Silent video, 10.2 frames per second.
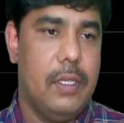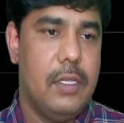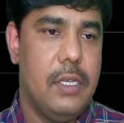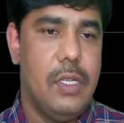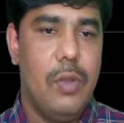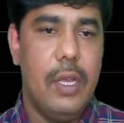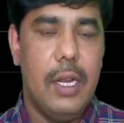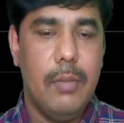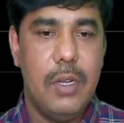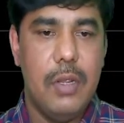Just you can
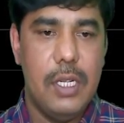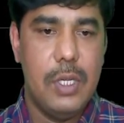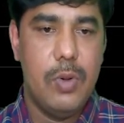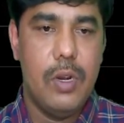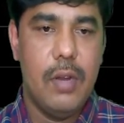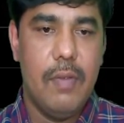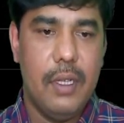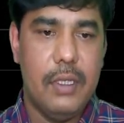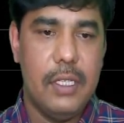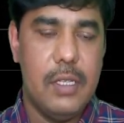observe this total
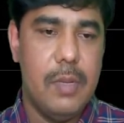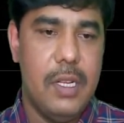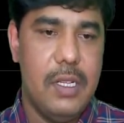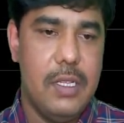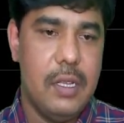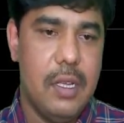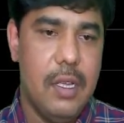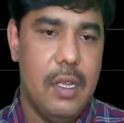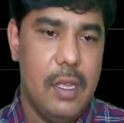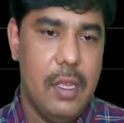functions means
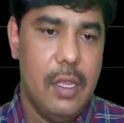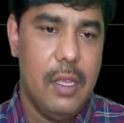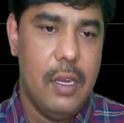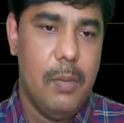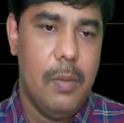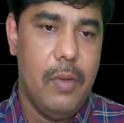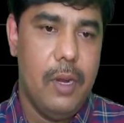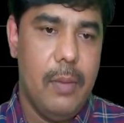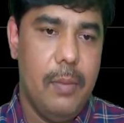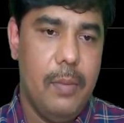n power
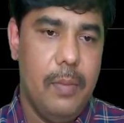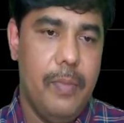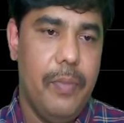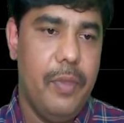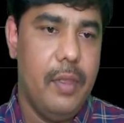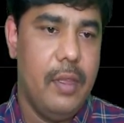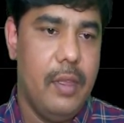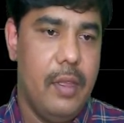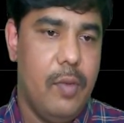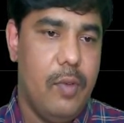m.
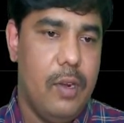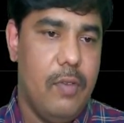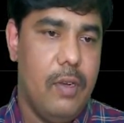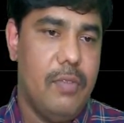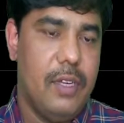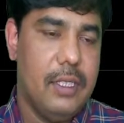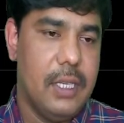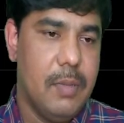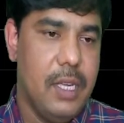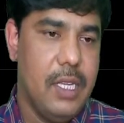1-1 function
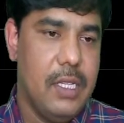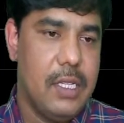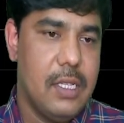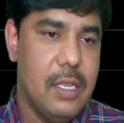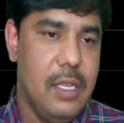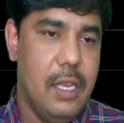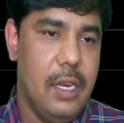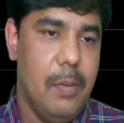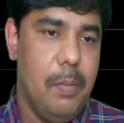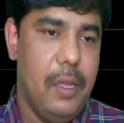means
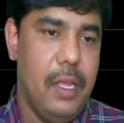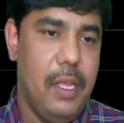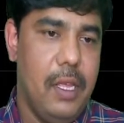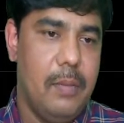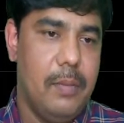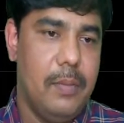npm.